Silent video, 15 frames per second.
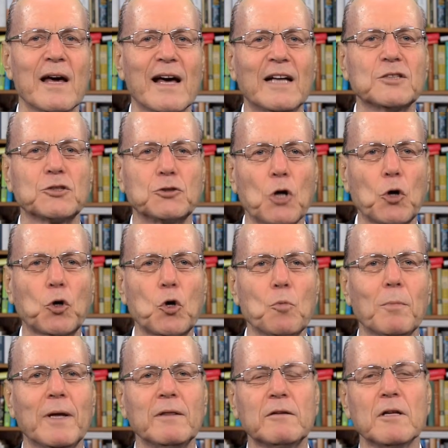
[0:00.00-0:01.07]
as
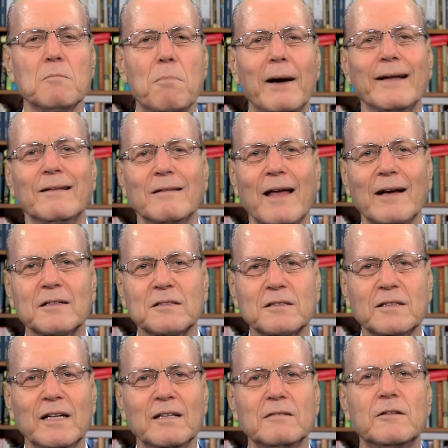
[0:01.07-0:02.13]
documented by
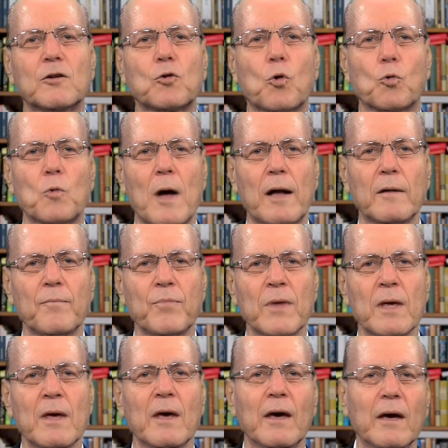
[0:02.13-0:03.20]
text in the Quran
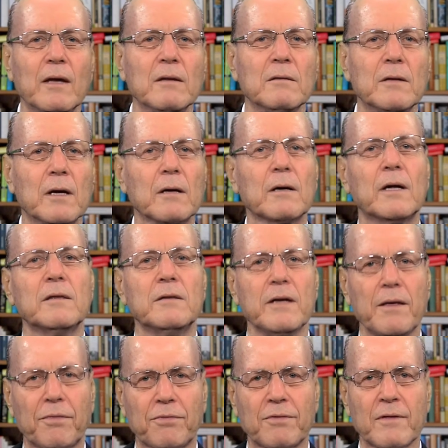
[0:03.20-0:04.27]
and the
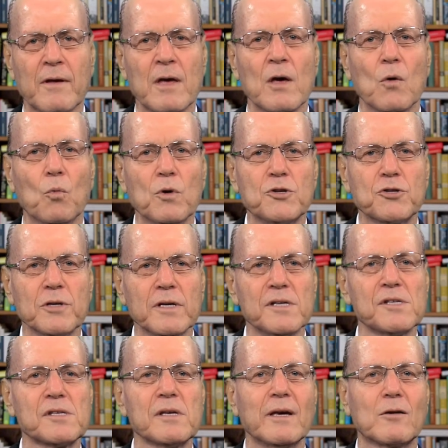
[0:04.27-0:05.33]
Hadith, which
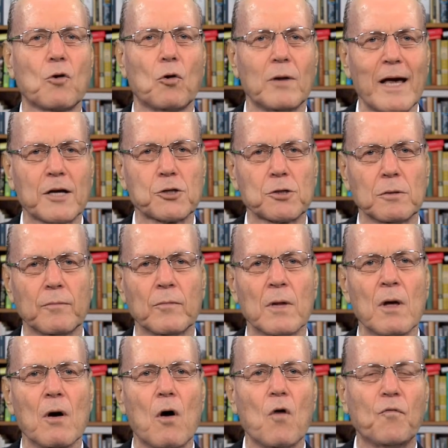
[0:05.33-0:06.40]
is a collection
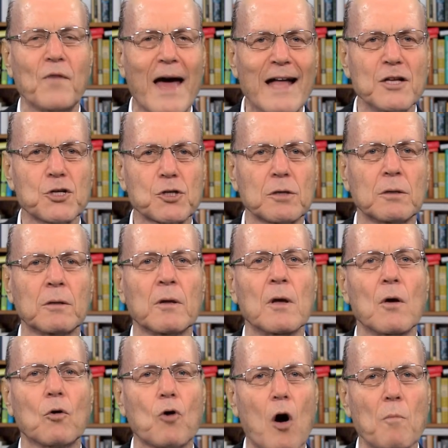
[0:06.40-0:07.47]
of ancient
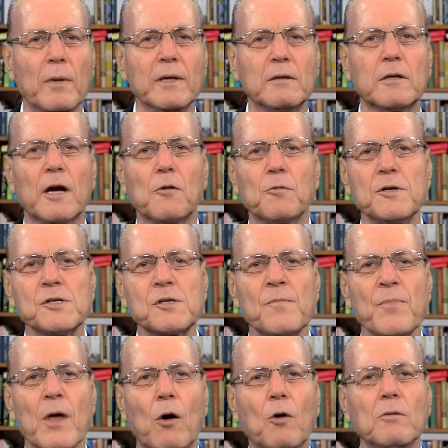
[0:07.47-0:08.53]
commentaries
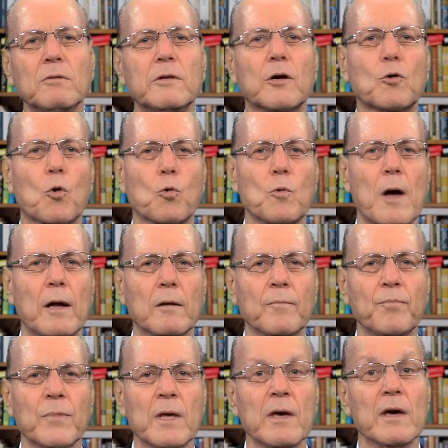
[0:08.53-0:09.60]
on the
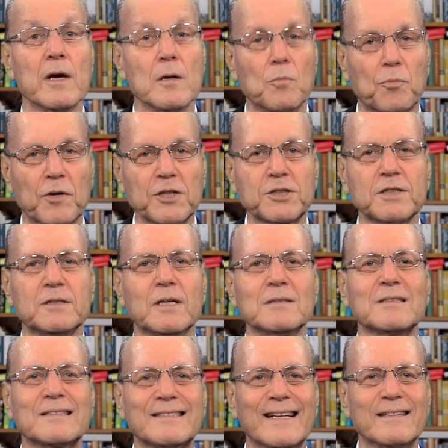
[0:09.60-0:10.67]
Quran in
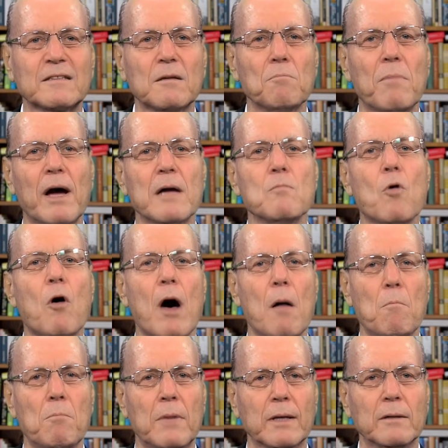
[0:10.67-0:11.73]
precedents set by
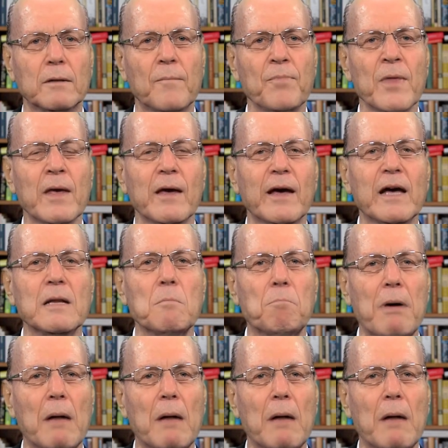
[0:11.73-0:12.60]
Muhammad and